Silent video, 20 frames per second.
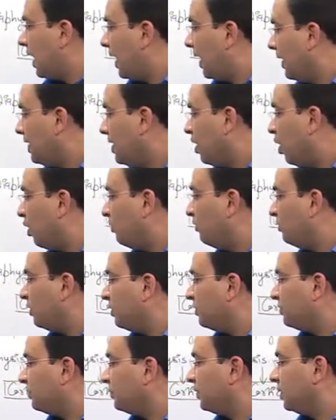Head of
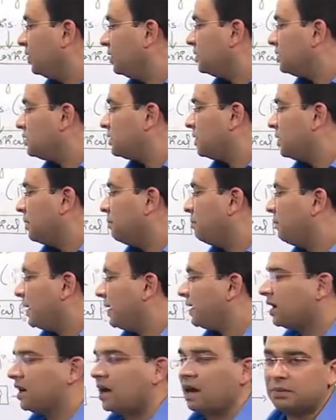first
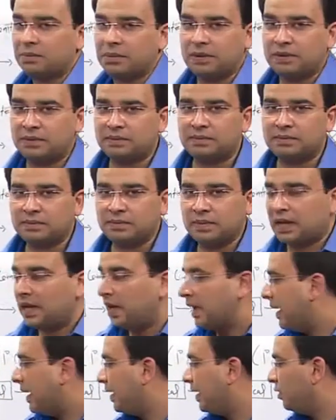metacarpal.
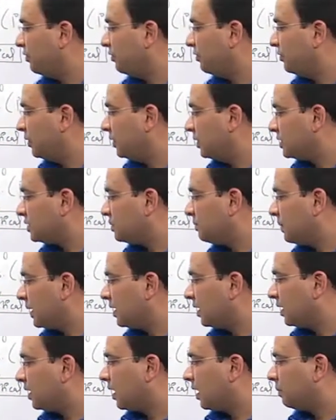Head of first
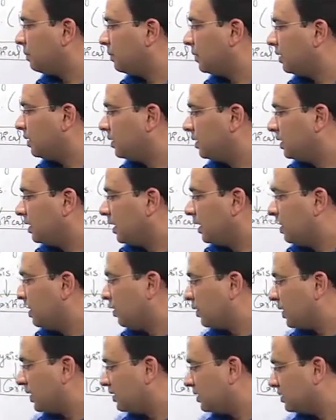metacarpal.
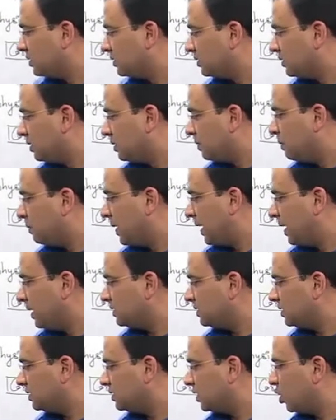Look at this.
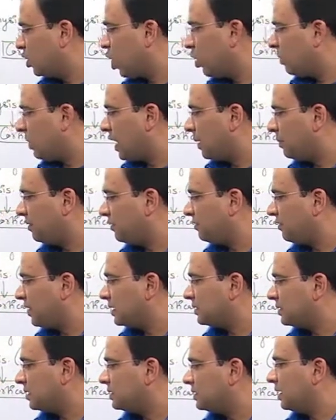Base is a normal
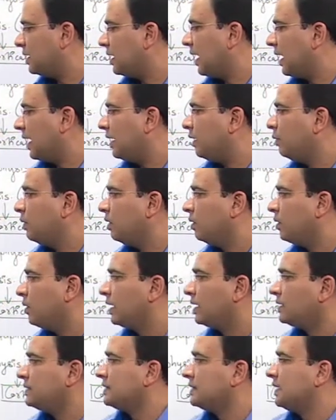epiphysis and head will be
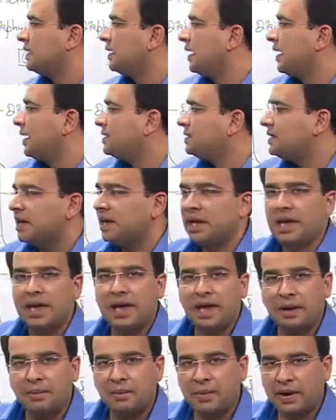considered as
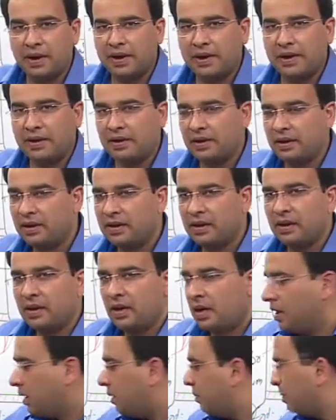aberrant.
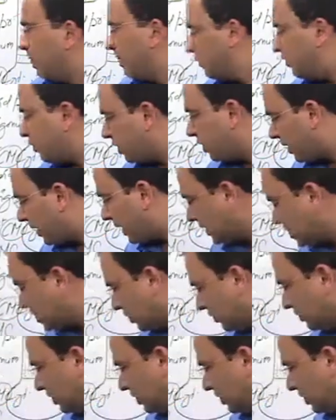But for rest